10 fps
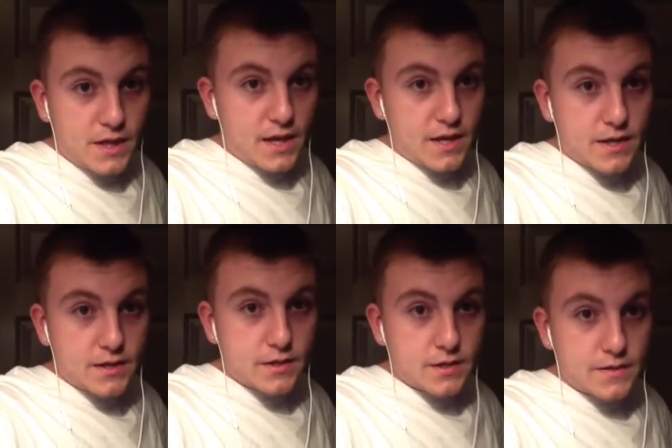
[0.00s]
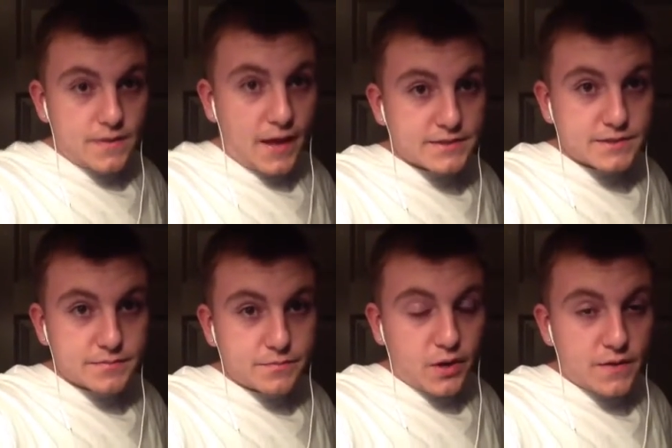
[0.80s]
and
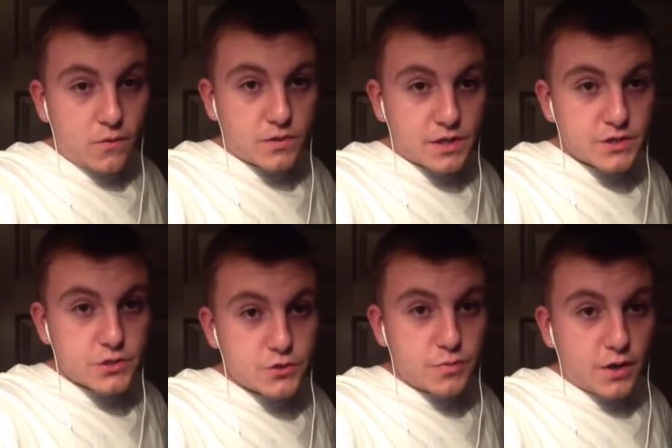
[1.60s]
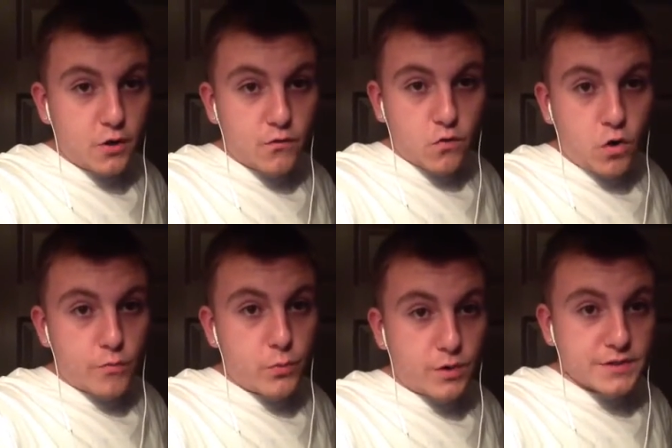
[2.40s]
that's probably the only issue. But overall,
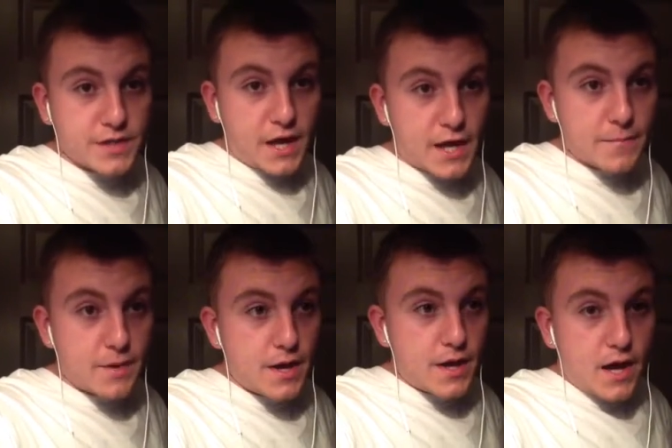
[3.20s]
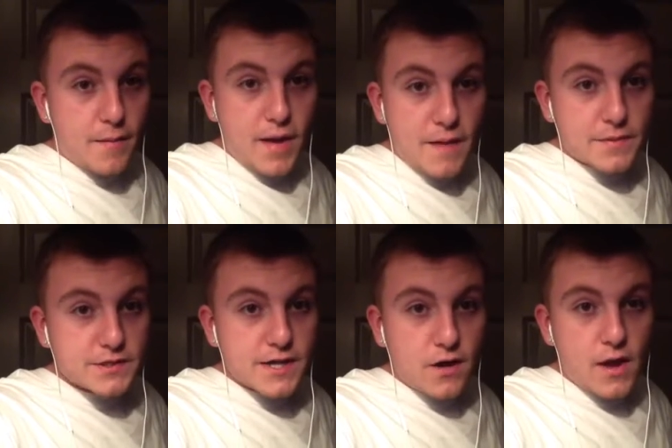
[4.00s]
we won the game. I'm happy
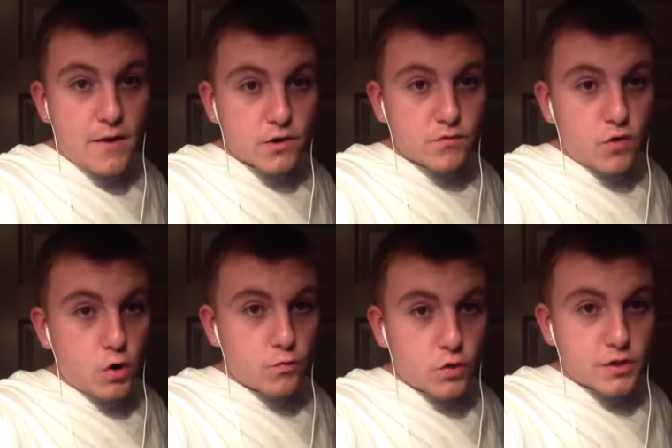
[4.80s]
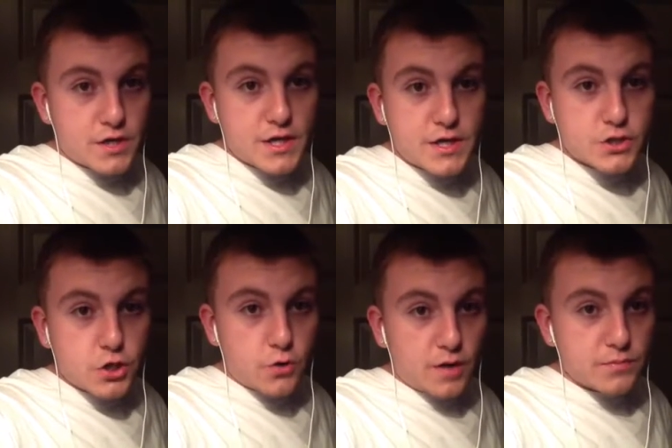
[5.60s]
as hell. Eric Rowe, rookie, he
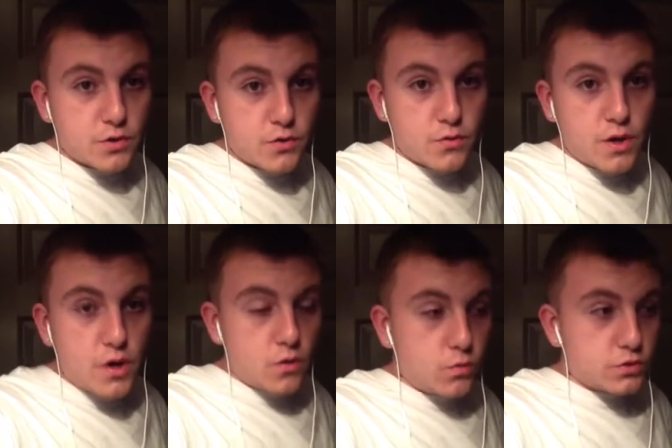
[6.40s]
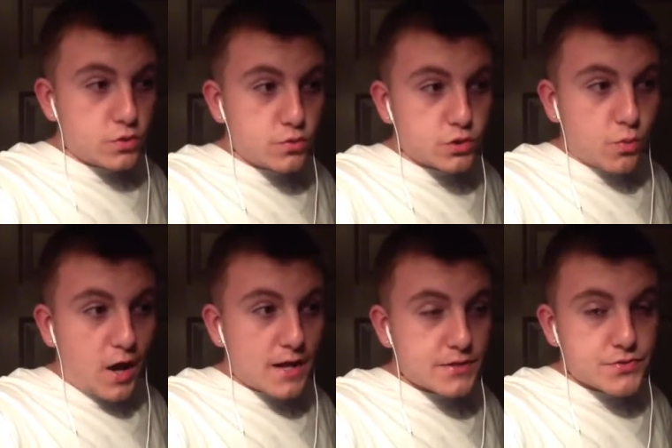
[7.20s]
showed up too with two
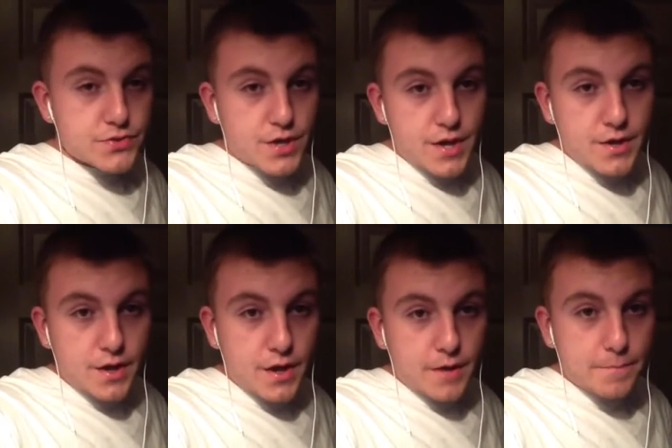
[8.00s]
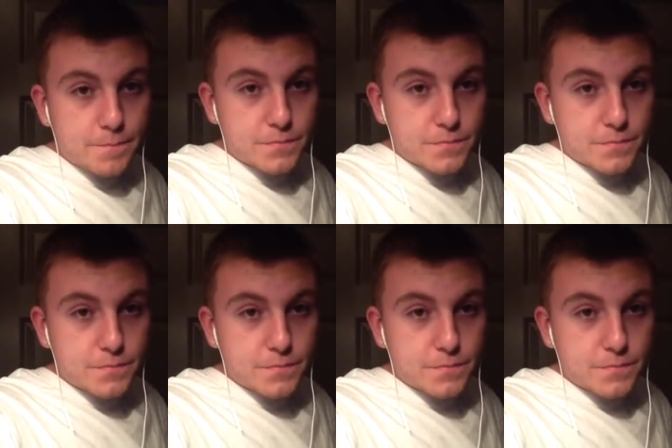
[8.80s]
swats and um,